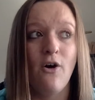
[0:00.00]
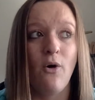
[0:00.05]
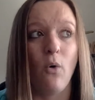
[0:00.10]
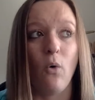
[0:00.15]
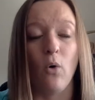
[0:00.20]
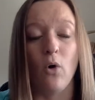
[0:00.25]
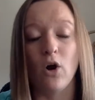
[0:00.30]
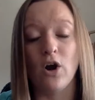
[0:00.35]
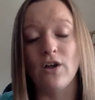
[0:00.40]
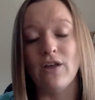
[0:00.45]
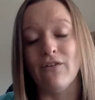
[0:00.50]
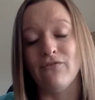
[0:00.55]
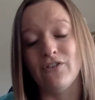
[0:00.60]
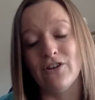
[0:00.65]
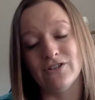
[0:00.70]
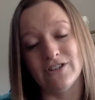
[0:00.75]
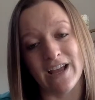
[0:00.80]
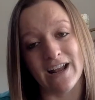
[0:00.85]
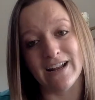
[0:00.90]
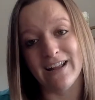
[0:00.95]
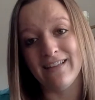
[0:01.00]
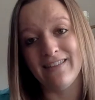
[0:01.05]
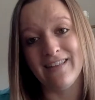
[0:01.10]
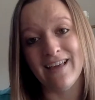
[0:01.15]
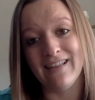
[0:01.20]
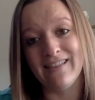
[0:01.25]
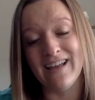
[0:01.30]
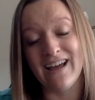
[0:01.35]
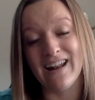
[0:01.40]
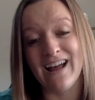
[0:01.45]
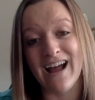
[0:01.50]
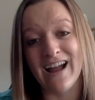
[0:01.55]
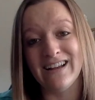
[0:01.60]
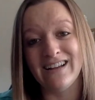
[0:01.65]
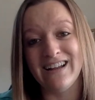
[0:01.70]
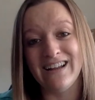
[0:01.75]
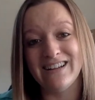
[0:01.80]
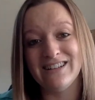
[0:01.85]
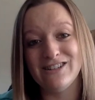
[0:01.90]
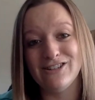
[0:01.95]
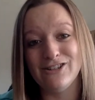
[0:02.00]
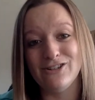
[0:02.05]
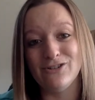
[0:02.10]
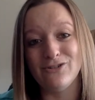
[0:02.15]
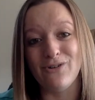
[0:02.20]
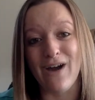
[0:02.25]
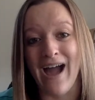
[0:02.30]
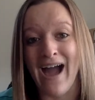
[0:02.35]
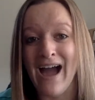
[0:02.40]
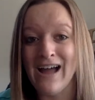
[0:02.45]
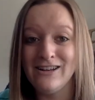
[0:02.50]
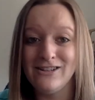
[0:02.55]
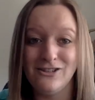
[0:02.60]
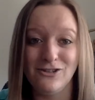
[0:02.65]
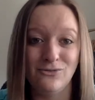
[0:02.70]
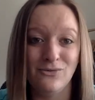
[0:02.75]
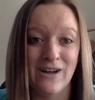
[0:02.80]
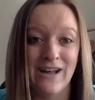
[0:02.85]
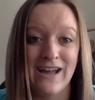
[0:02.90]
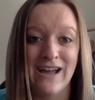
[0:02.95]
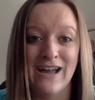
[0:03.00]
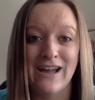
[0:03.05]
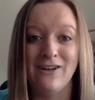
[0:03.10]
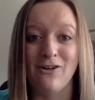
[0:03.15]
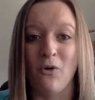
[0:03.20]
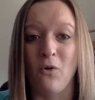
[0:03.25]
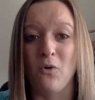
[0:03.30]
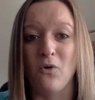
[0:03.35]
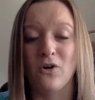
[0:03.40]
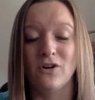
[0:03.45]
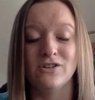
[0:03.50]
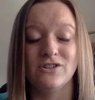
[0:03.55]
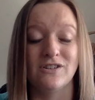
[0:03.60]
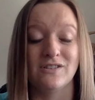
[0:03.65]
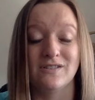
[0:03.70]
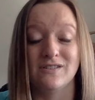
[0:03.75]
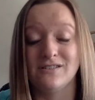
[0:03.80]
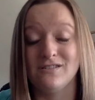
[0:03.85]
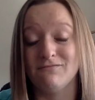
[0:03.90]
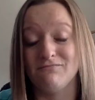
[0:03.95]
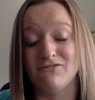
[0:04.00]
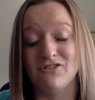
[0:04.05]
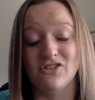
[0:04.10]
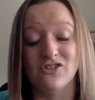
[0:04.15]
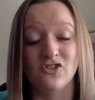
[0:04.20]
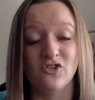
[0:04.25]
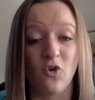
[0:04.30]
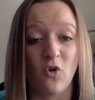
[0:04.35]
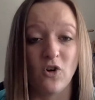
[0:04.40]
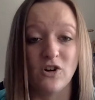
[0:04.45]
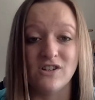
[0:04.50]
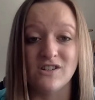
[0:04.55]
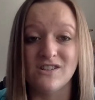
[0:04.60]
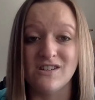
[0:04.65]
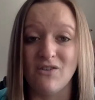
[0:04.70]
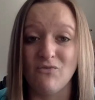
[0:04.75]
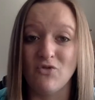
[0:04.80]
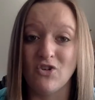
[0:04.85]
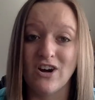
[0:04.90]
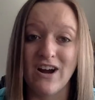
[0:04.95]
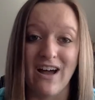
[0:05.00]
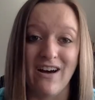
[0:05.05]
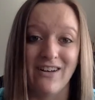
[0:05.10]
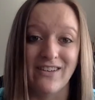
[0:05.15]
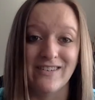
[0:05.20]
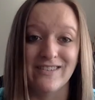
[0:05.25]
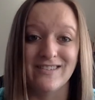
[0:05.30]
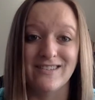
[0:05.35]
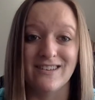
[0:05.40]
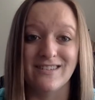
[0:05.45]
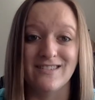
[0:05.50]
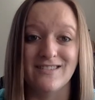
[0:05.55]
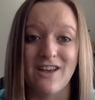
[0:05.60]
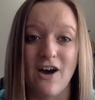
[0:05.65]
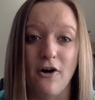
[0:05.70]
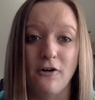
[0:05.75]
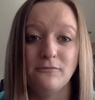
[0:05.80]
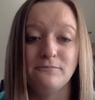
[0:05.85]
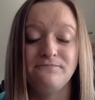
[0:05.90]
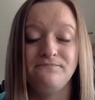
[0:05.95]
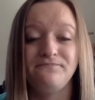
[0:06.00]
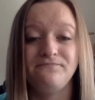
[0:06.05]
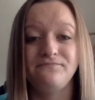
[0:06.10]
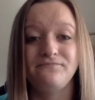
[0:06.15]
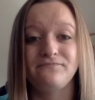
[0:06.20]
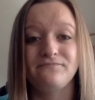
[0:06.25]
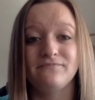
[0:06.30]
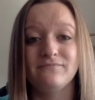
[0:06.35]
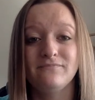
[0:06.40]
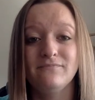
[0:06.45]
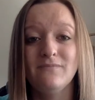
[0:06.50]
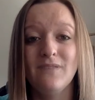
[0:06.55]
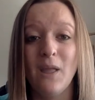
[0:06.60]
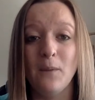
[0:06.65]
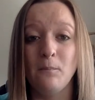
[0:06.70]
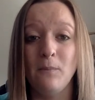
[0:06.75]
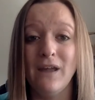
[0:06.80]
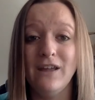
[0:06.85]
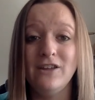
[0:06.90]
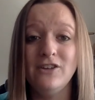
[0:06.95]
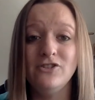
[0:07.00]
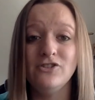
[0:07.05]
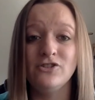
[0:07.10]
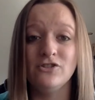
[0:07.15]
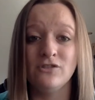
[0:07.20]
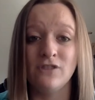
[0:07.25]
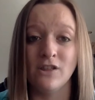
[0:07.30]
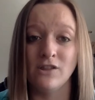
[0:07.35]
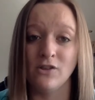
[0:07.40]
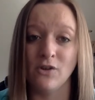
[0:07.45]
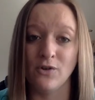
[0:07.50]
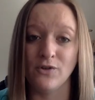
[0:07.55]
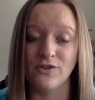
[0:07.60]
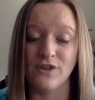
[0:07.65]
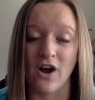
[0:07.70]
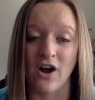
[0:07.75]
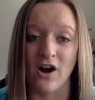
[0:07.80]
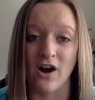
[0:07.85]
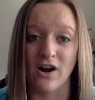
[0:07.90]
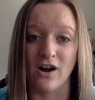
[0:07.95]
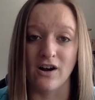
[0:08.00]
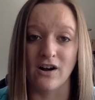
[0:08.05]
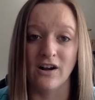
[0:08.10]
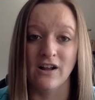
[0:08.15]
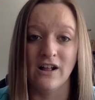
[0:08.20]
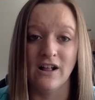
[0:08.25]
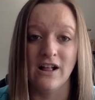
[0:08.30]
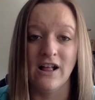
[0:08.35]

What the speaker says: or if there's anything that I need to add to it or just sort somewhere else. So making sure that those are